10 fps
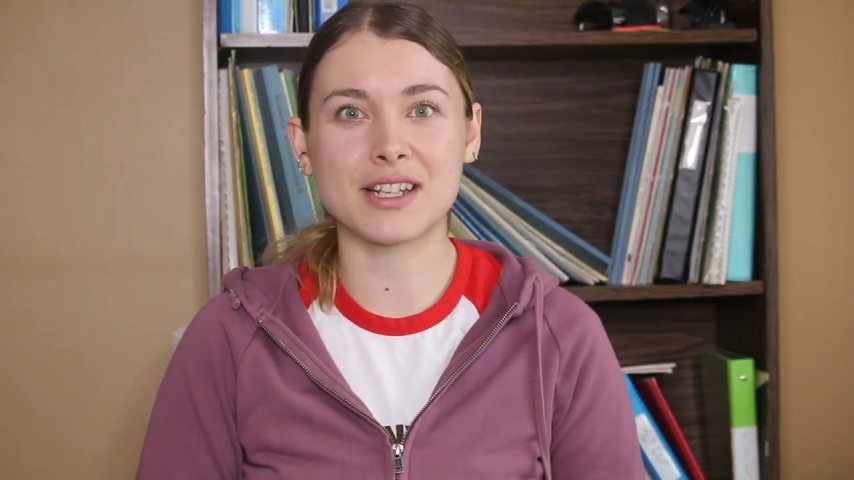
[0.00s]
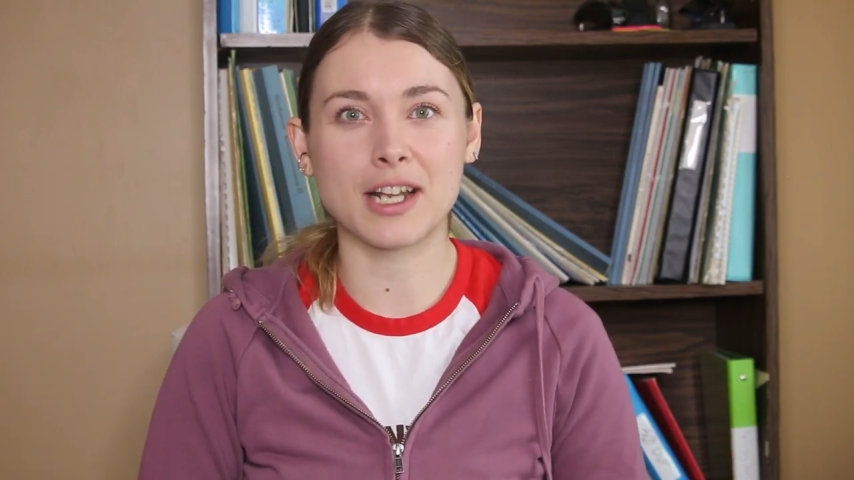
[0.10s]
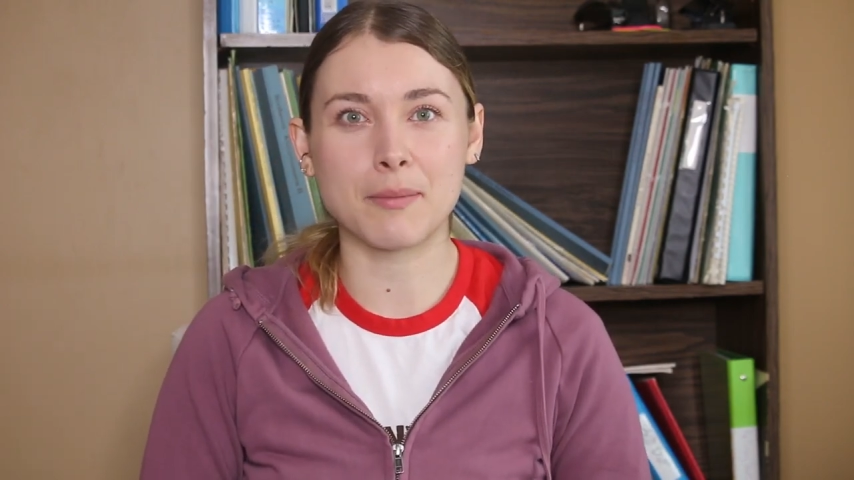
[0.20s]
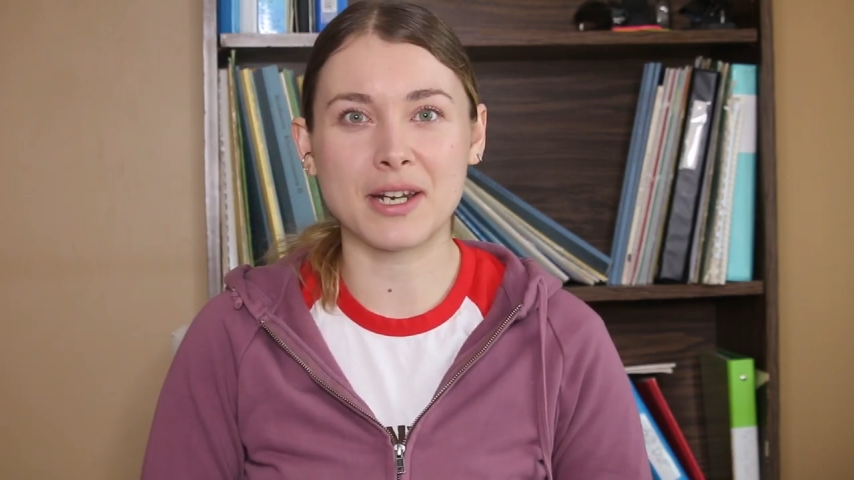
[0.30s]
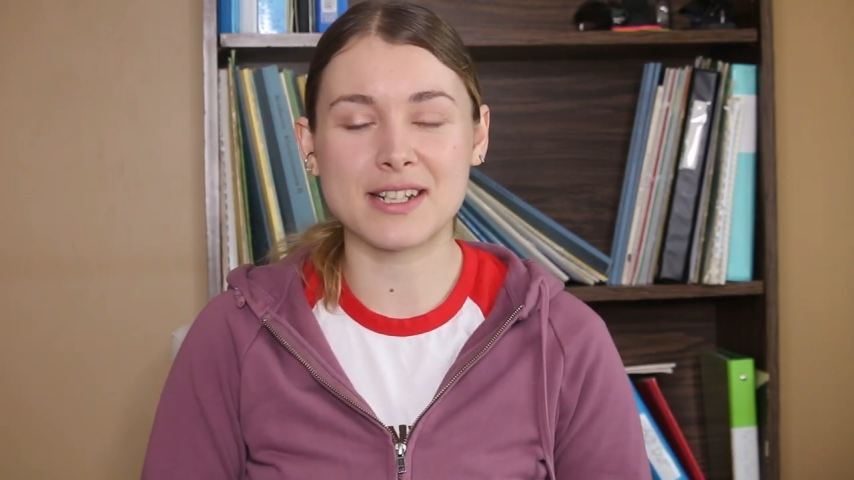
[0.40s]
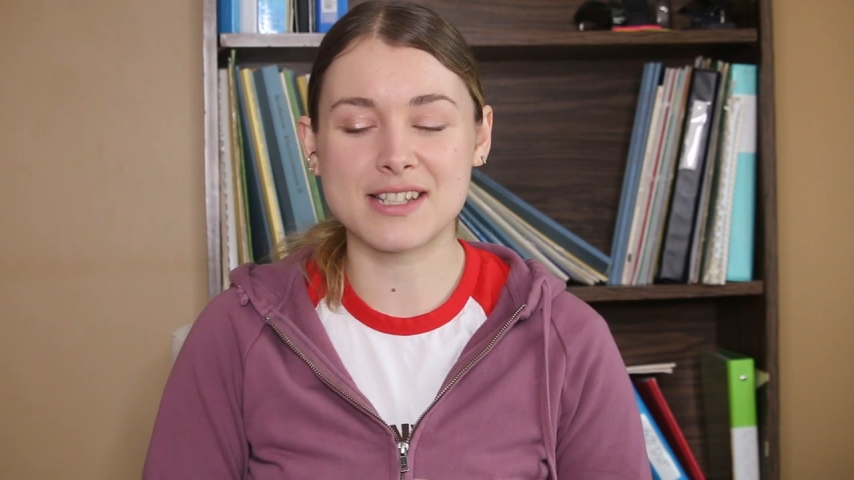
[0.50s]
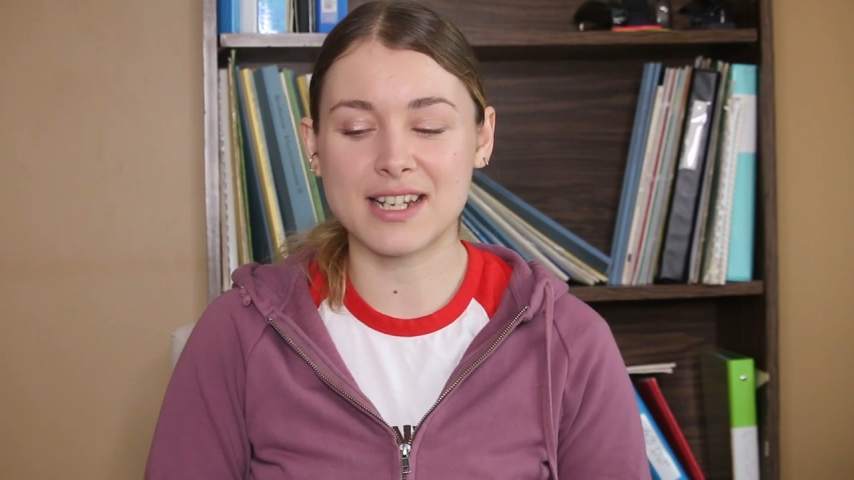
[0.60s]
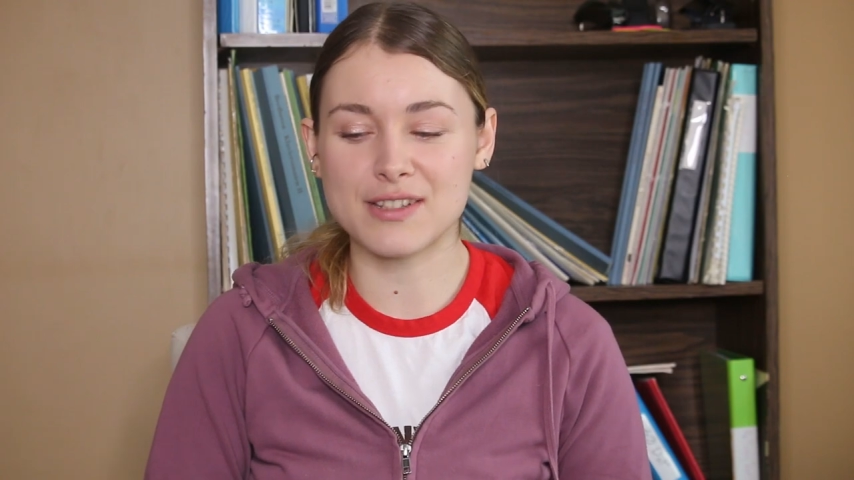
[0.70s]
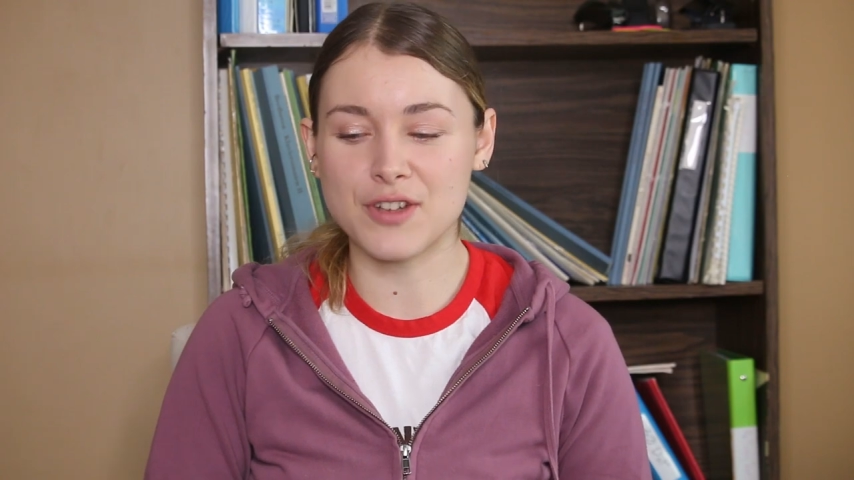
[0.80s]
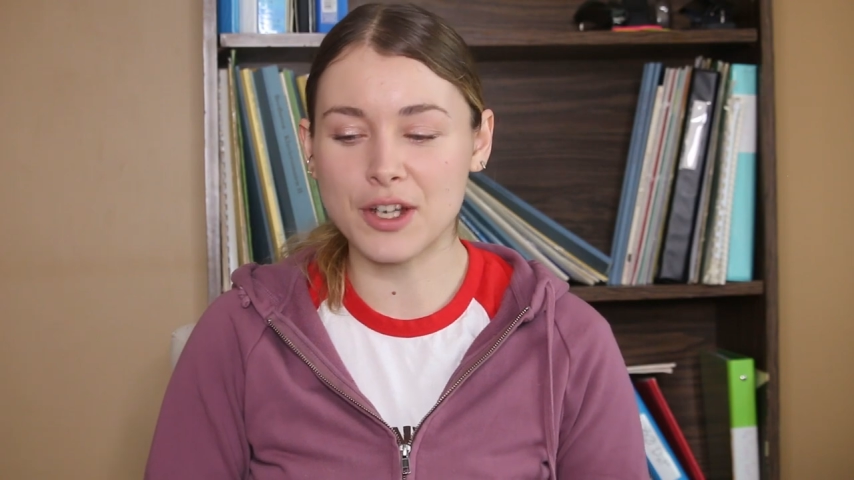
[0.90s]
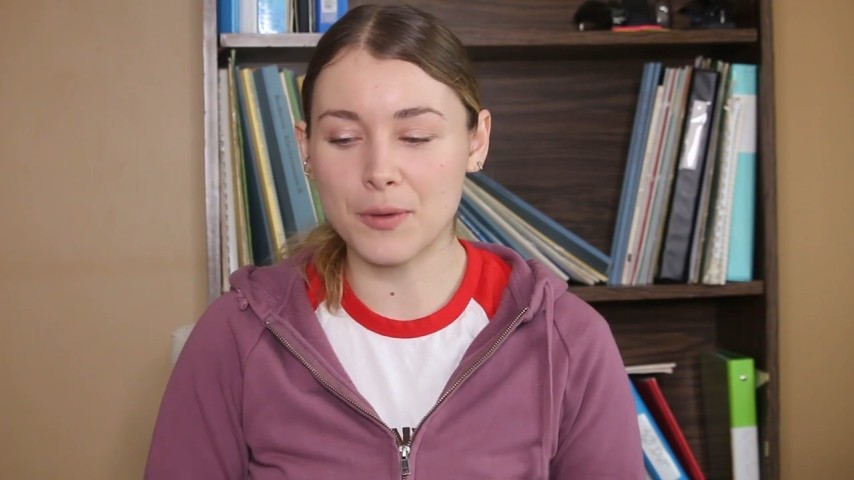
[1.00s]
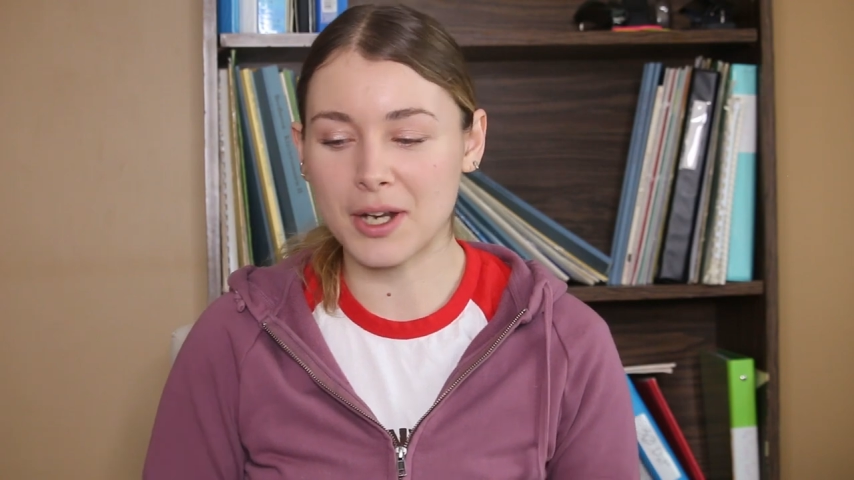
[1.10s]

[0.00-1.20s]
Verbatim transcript: a little bit in today's video.